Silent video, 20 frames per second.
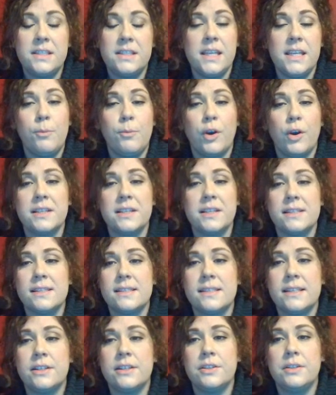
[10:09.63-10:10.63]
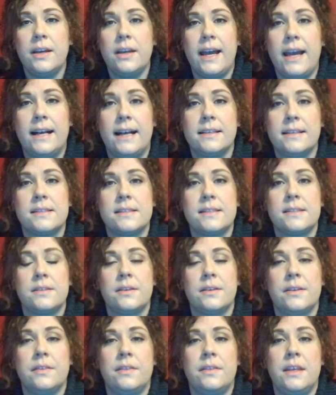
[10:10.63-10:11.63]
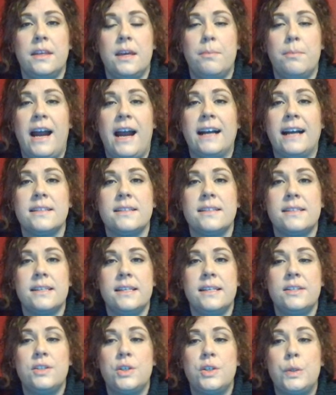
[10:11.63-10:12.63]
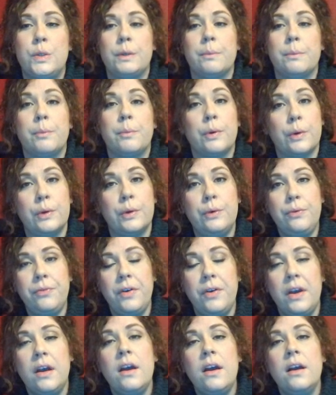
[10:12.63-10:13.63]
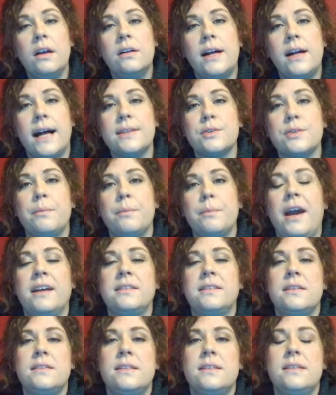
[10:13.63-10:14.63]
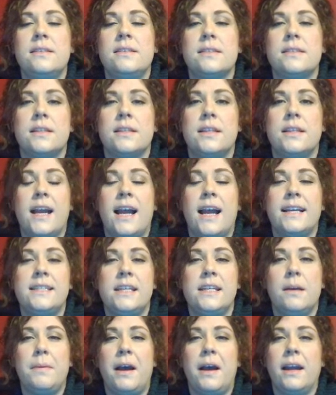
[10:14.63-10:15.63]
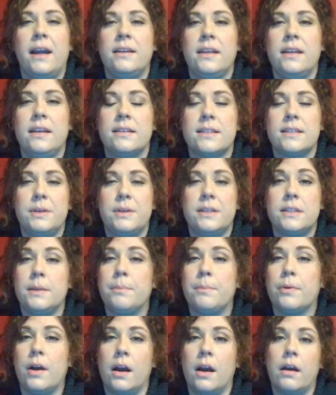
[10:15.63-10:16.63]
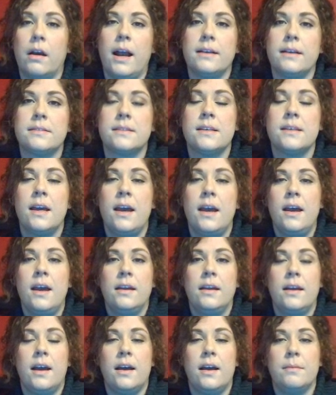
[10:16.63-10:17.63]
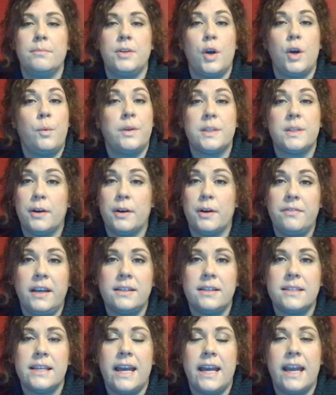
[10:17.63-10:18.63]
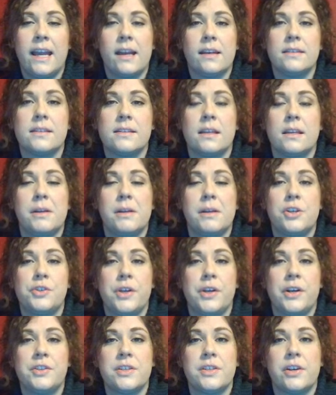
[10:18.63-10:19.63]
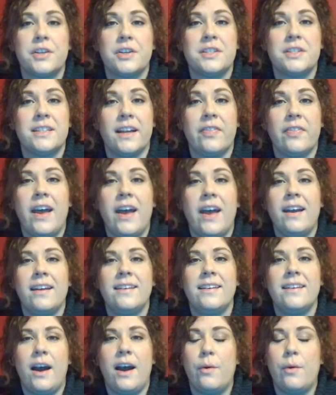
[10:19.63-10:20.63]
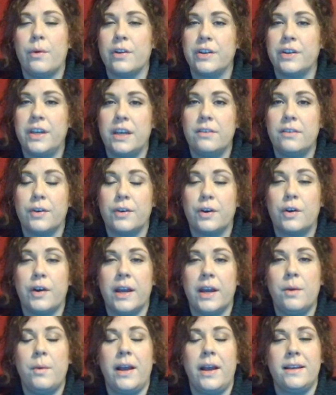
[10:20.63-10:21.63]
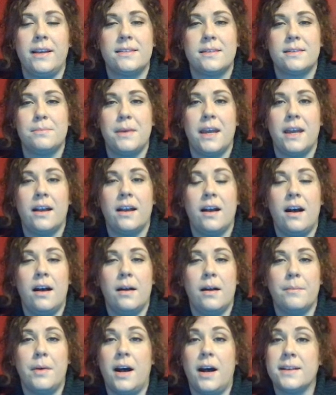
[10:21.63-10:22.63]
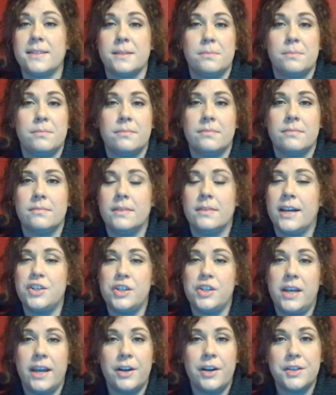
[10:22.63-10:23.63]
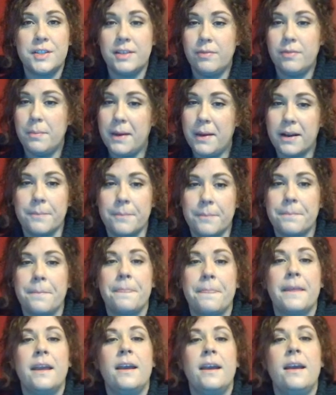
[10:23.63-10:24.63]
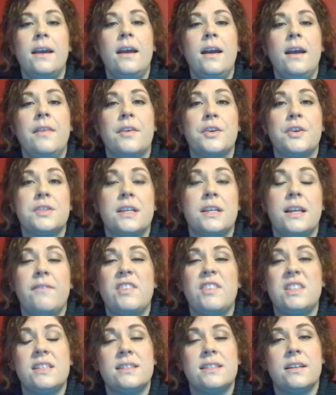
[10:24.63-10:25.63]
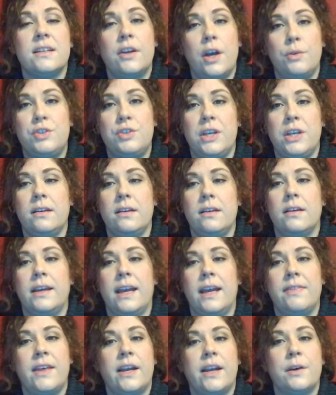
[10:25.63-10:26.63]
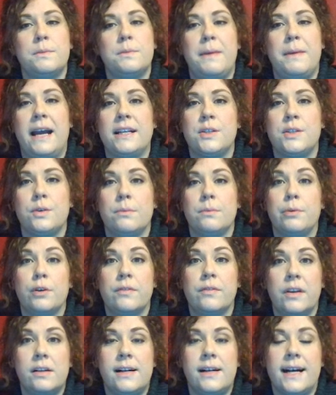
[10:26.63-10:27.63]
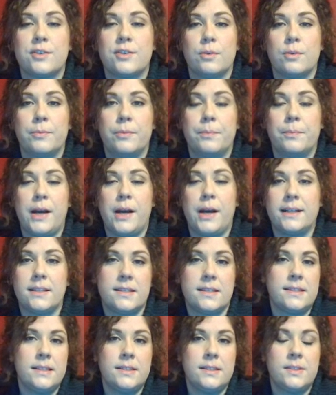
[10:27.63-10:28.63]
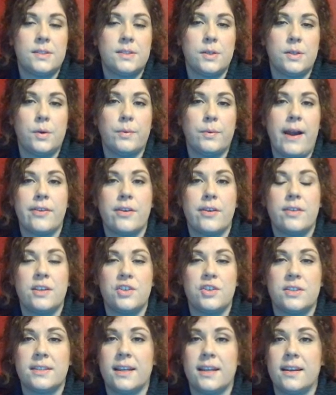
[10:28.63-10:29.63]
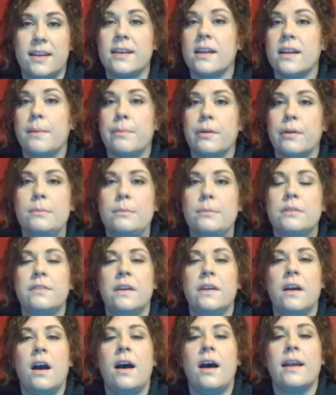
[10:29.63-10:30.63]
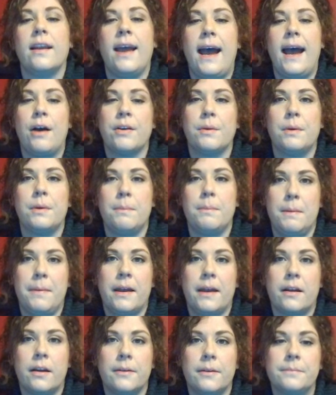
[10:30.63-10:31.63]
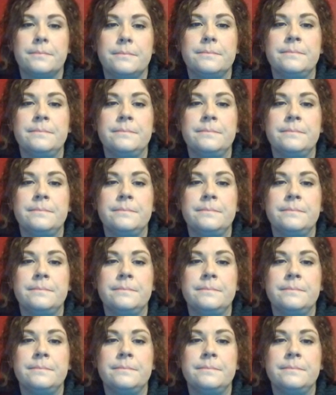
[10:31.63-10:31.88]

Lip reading: Teamwork is instilled as the practice is to improve classroom practices. The idea behind NEE is that we see progress. No one's perfect, and administrators understand that, and now we're looking for great ways to make awesome educators even better. There's an emphasis on coaching. Again, that goes back to improving classroom practices. So rather than just getting a number and moving on, how can we be better?